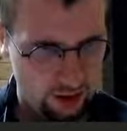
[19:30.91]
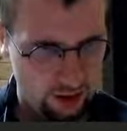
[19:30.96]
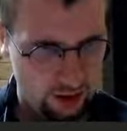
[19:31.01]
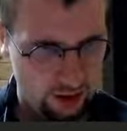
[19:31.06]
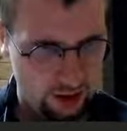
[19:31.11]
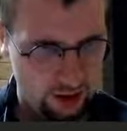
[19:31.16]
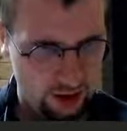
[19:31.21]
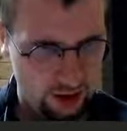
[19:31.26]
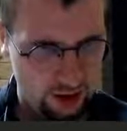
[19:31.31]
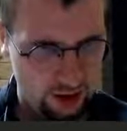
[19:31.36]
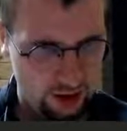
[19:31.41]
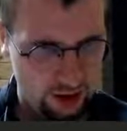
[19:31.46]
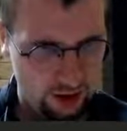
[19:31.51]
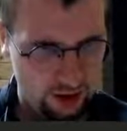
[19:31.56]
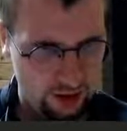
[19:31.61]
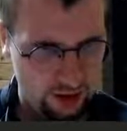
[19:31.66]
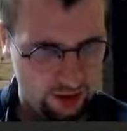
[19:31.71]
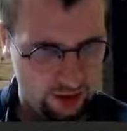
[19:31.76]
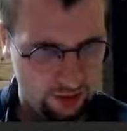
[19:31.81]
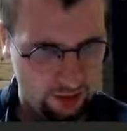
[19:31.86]
And
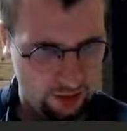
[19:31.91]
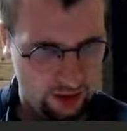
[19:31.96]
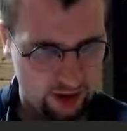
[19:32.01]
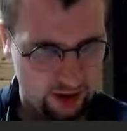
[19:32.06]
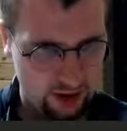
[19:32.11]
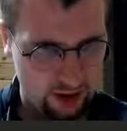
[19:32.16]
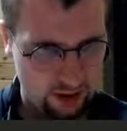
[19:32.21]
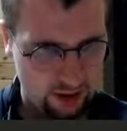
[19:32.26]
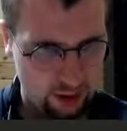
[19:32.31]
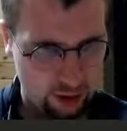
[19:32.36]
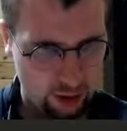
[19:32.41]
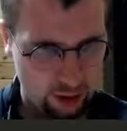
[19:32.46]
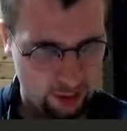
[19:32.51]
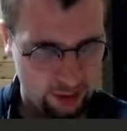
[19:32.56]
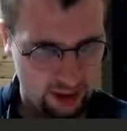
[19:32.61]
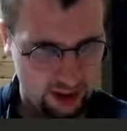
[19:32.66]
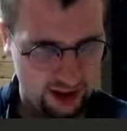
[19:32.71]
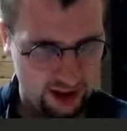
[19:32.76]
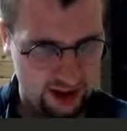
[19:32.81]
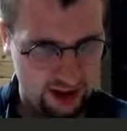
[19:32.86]
it's a bit
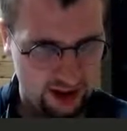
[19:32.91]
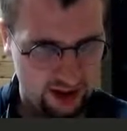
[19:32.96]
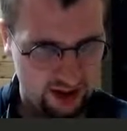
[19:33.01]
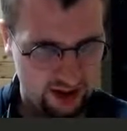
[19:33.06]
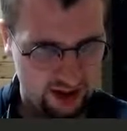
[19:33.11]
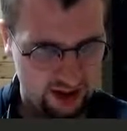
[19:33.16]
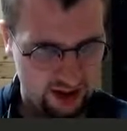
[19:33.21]
complicated.